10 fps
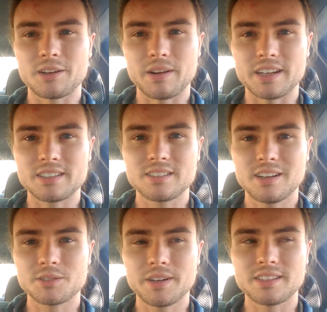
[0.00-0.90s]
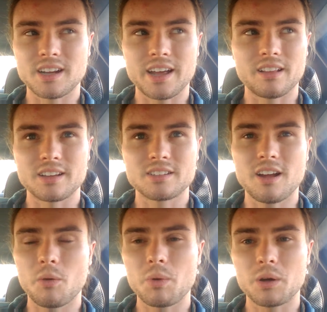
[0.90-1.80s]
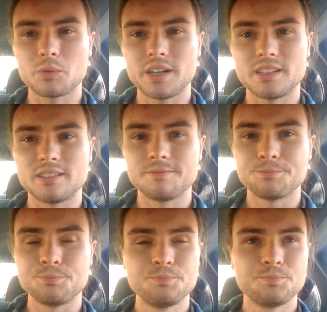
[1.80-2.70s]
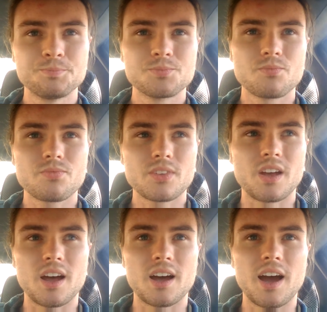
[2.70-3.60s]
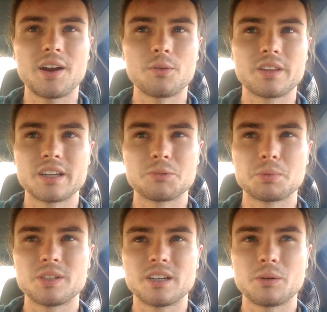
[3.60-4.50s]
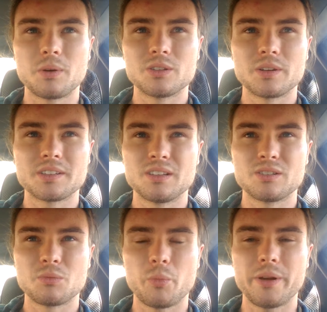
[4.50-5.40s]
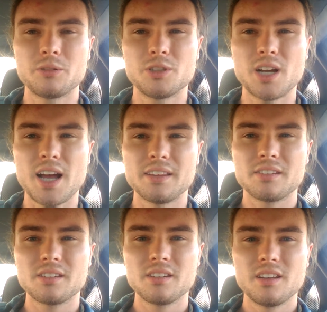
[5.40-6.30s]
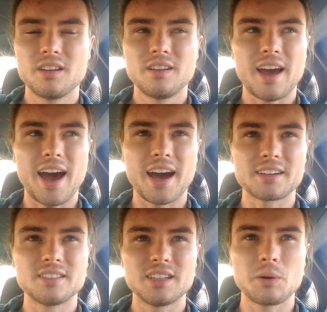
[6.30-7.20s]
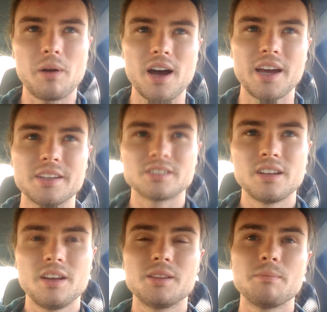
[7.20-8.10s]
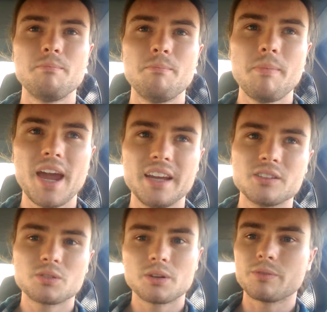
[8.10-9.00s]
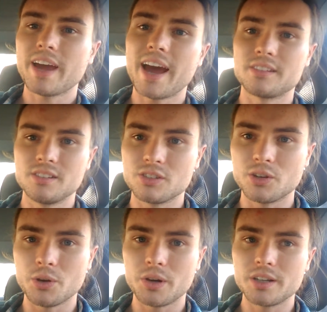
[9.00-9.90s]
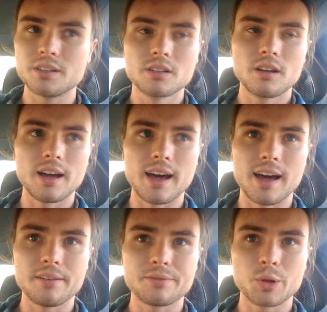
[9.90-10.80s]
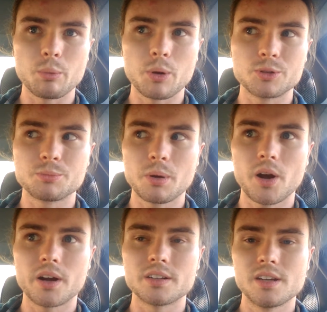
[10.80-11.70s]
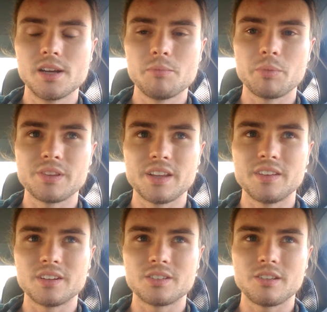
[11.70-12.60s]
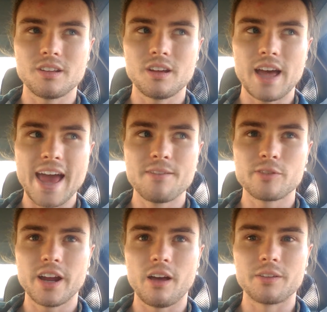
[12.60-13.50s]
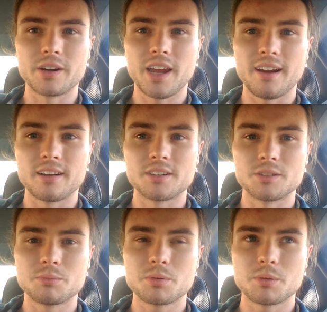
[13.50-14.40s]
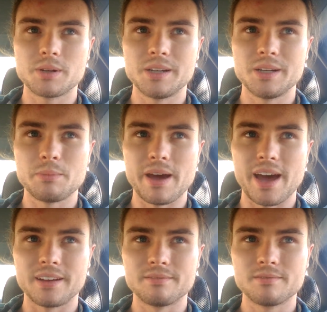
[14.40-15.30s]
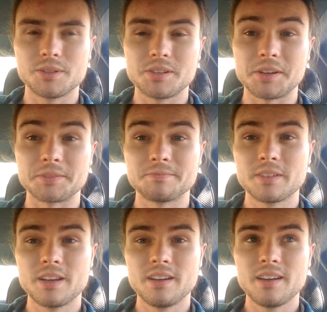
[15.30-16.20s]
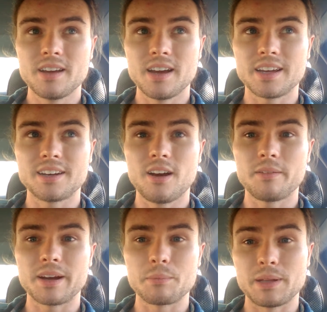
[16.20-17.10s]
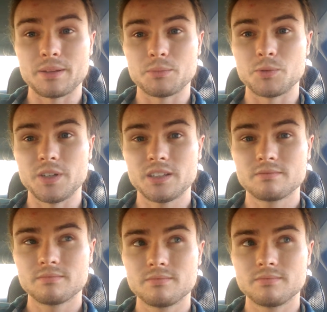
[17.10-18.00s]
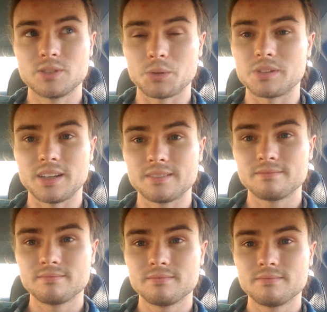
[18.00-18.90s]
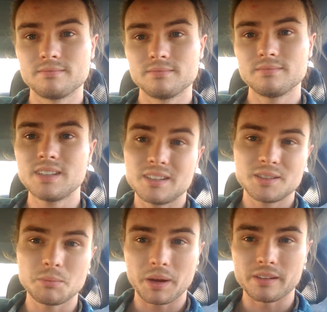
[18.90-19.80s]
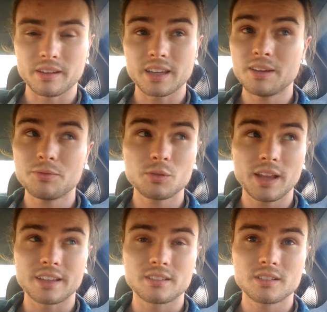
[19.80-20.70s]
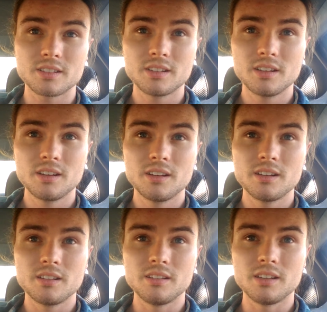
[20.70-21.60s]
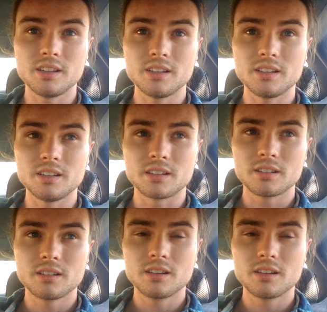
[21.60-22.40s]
not great. It's not great dialogue. It's not well written. I don't think it's particularly well directed. There's some weird shots. Acting wise, the main sort of cast is good for the most part, but then there's every other character is pretty bad. So I cannot recommend this movie. Don't see it. You might as well. If you like the